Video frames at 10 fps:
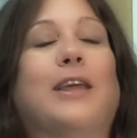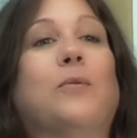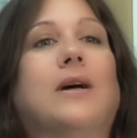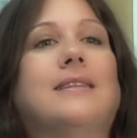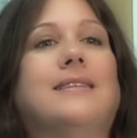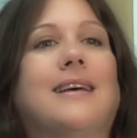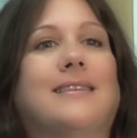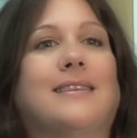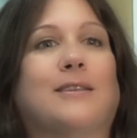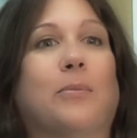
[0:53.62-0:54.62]
think what
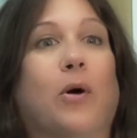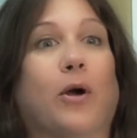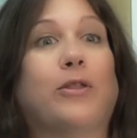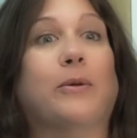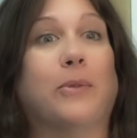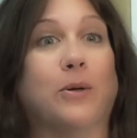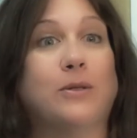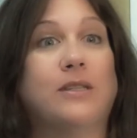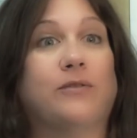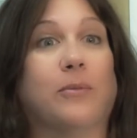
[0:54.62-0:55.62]
sets us apart the
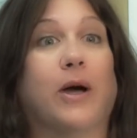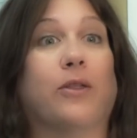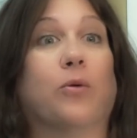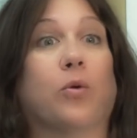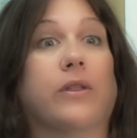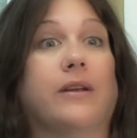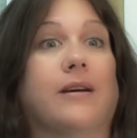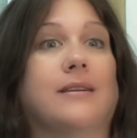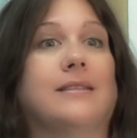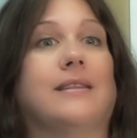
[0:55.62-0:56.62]
most from other
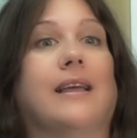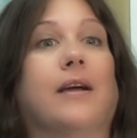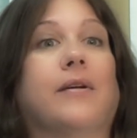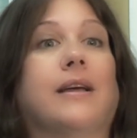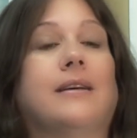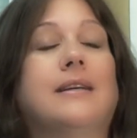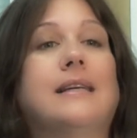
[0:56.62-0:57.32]
orthodontists in the area